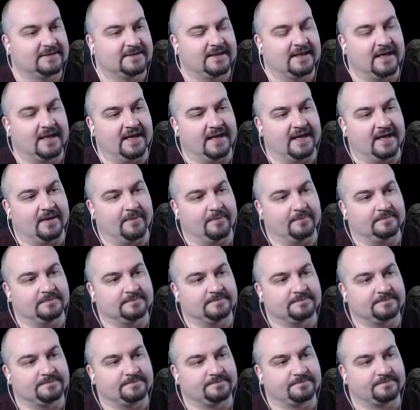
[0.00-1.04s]

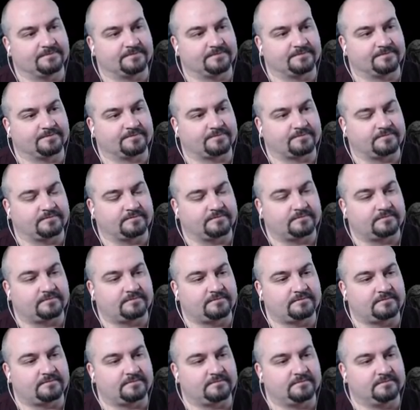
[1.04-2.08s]

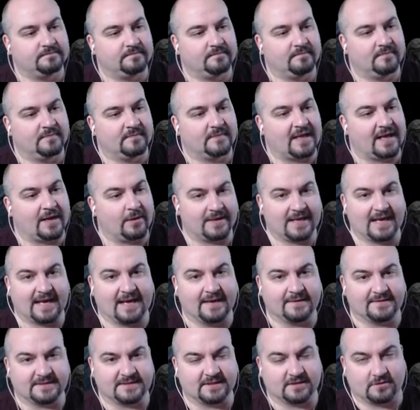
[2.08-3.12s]
Hell
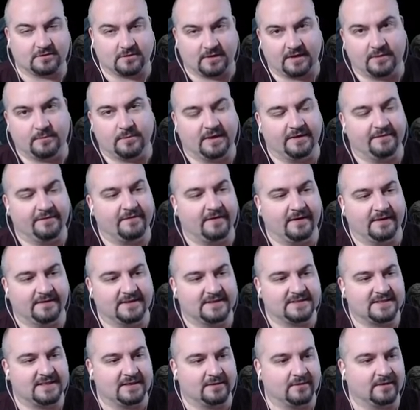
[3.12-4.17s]
Cows is a great way to find
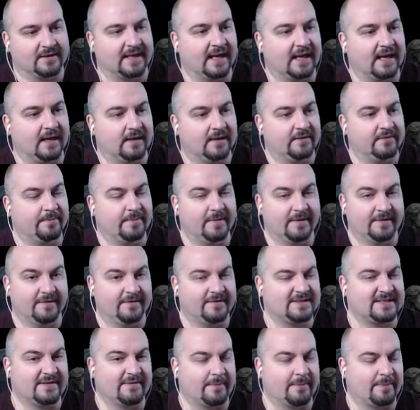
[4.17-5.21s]
the secret cow level, but there
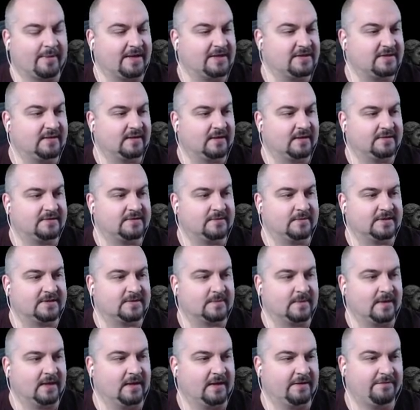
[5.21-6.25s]
is another place you can go to as
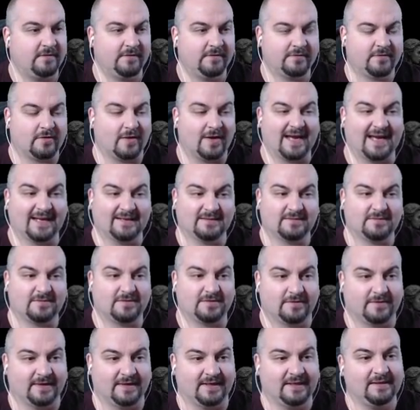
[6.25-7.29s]
well. If you've got Act
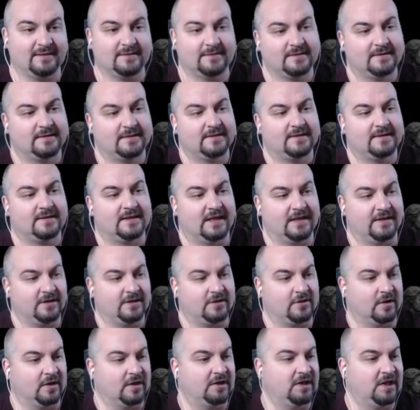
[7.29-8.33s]
3 and
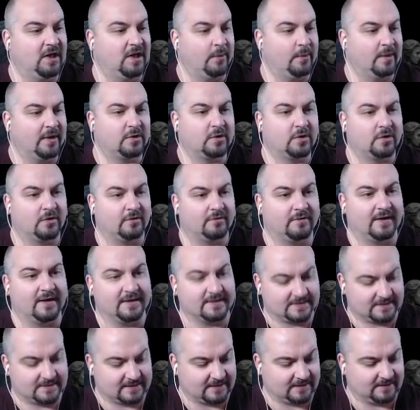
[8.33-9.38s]
you've got Lower
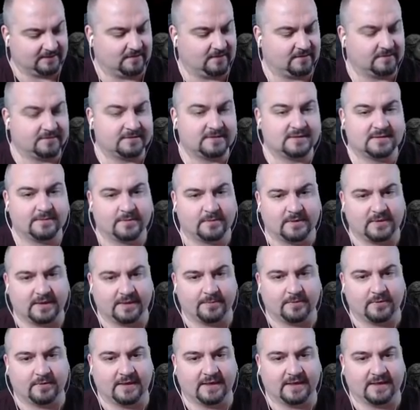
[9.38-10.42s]
Karas unlocked, and put
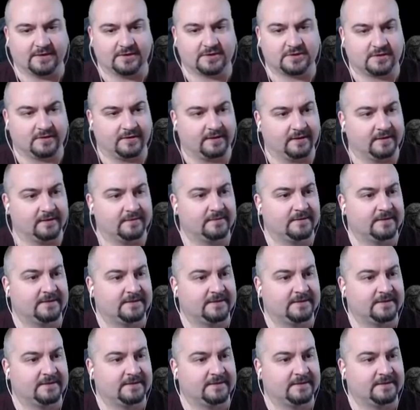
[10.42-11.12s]
it out and I'll show you.